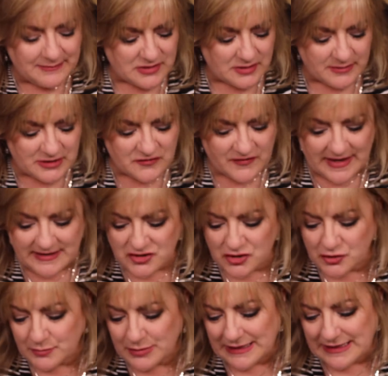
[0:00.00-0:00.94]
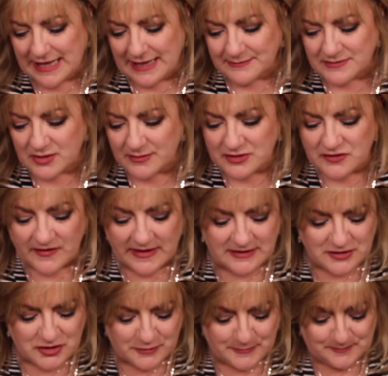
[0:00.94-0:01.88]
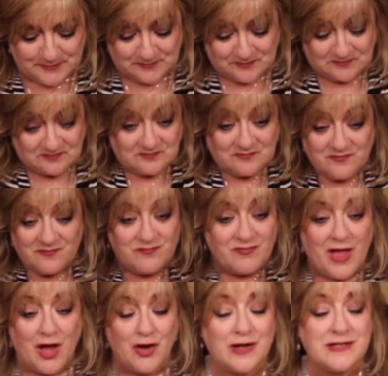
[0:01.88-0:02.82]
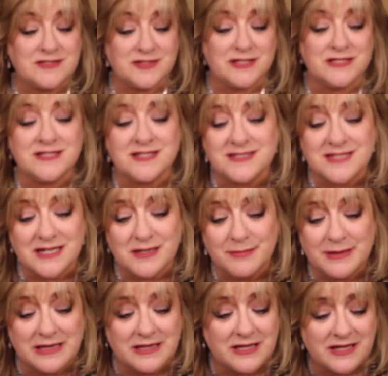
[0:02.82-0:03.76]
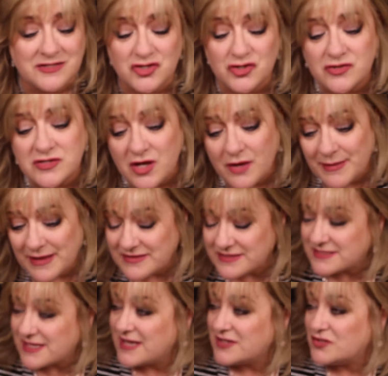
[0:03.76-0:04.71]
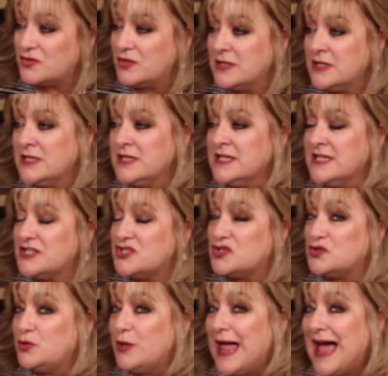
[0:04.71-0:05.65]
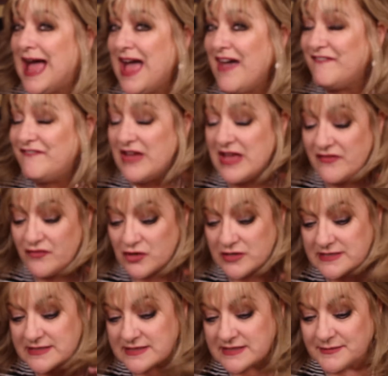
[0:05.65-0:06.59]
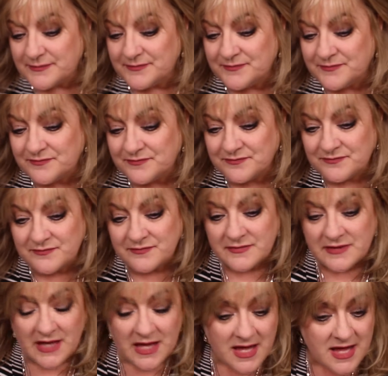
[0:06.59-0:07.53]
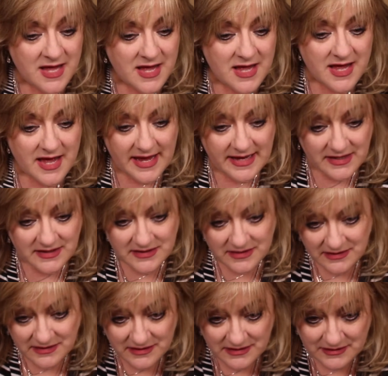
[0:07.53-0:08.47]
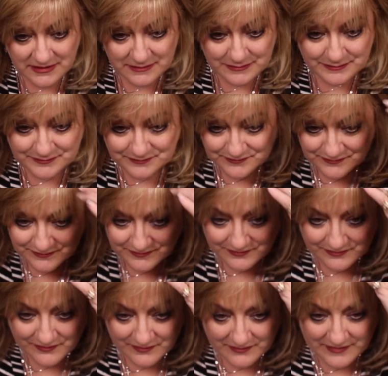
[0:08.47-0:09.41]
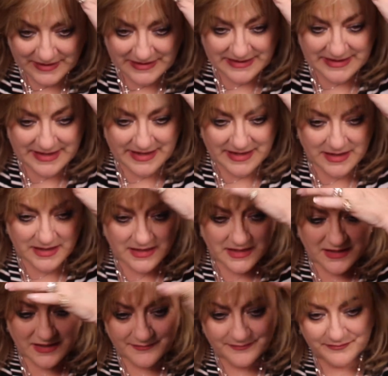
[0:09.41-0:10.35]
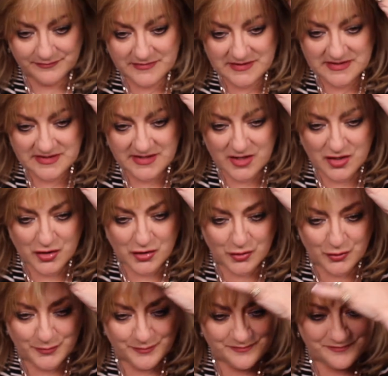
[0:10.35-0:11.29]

so much faster and play games so much faster. Okay, so this is going to be, as you saw by the title, July favorites. And, um, yeah. So,